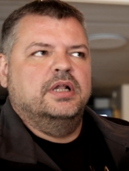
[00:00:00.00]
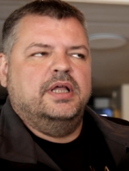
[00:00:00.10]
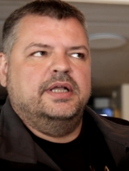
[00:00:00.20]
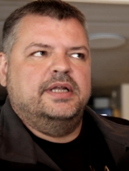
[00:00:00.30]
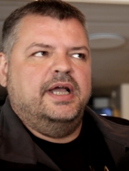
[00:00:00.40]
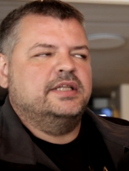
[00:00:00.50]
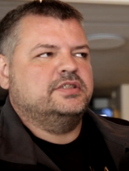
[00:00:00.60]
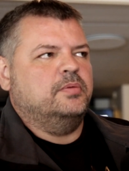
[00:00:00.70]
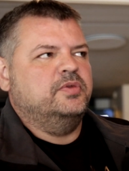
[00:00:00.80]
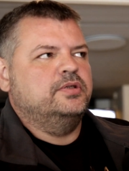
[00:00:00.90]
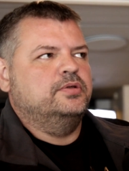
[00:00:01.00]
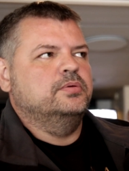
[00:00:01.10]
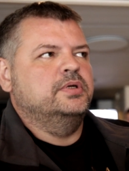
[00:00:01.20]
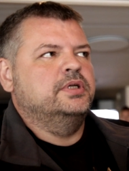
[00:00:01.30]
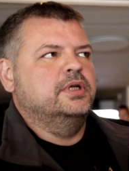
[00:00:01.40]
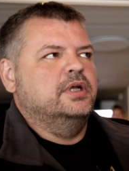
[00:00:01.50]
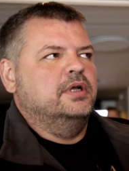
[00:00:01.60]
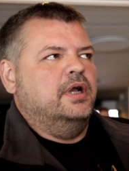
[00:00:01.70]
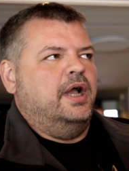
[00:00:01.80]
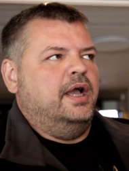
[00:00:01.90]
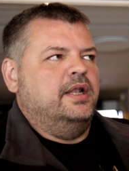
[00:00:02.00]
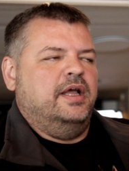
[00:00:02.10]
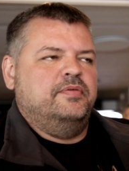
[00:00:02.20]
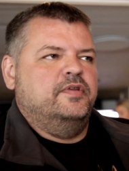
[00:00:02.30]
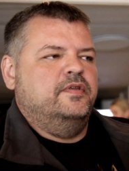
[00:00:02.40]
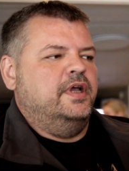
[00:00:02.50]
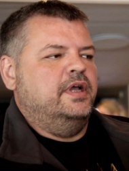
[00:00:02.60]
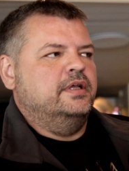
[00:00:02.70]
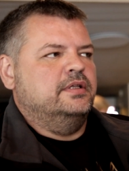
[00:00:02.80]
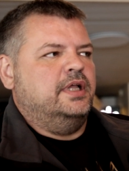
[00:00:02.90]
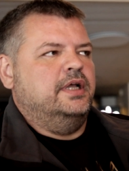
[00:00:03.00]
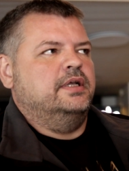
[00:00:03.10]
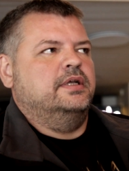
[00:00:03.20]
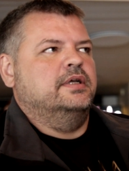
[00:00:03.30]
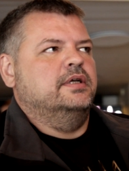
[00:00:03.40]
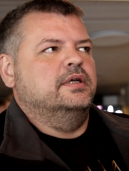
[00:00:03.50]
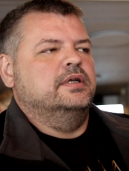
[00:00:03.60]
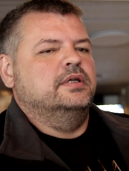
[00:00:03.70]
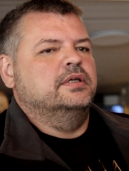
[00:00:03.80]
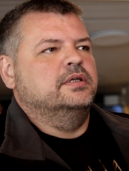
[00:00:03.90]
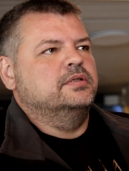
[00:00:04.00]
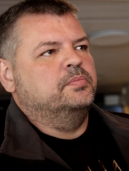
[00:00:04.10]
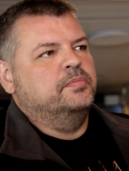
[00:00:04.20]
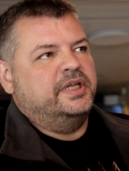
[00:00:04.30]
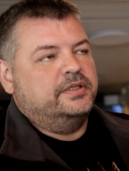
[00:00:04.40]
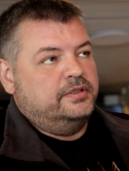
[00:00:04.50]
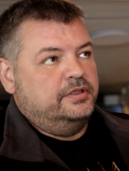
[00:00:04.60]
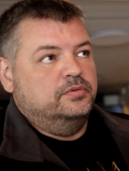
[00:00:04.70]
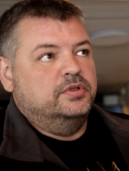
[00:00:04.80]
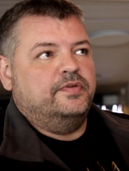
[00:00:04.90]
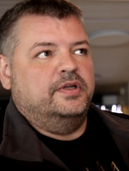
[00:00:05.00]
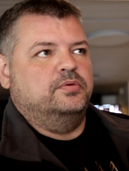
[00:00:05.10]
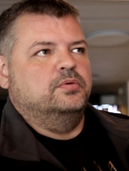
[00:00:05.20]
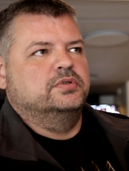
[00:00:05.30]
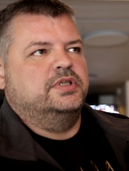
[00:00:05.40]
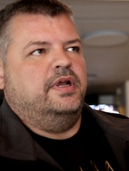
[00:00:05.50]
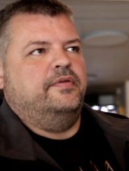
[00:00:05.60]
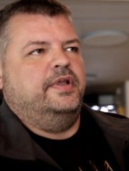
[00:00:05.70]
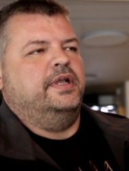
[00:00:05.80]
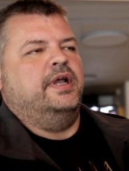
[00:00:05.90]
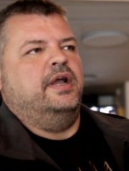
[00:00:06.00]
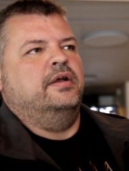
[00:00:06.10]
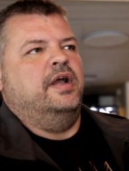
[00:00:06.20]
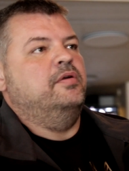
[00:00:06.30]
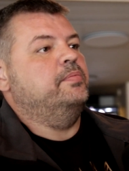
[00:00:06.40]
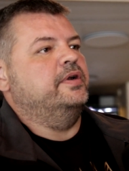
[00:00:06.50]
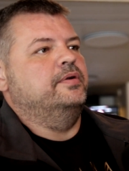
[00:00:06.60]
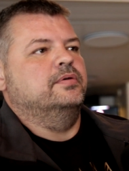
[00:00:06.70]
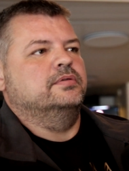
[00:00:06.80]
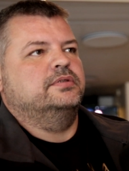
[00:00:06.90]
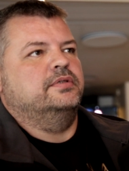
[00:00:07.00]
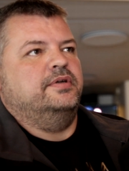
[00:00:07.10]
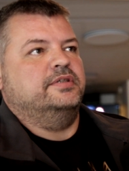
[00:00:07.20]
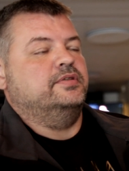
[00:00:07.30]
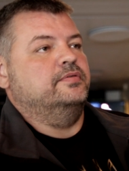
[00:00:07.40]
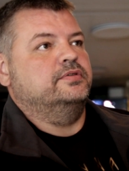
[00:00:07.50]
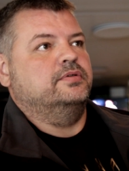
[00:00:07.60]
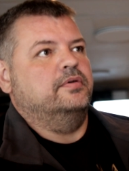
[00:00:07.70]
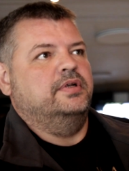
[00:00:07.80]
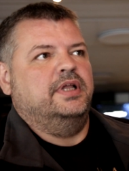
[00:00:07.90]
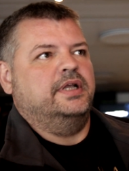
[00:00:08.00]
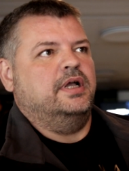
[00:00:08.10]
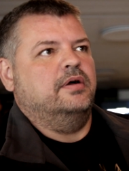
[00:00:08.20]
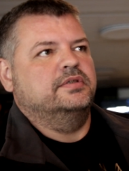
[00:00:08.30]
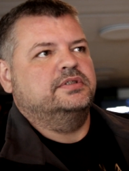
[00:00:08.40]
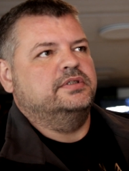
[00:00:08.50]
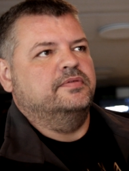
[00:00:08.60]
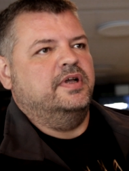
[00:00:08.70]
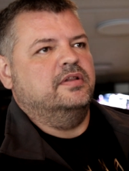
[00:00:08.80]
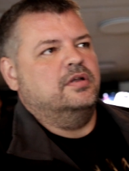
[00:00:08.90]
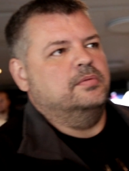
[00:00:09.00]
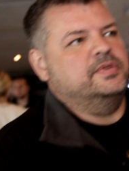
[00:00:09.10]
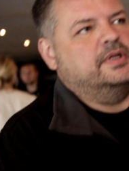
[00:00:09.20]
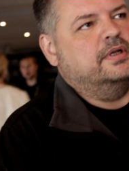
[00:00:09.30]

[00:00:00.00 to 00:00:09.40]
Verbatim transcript: like it had something to it, and after they like uh, made the unified rules and everything, uh, everybody knows the rest of the story, like how it's developed and,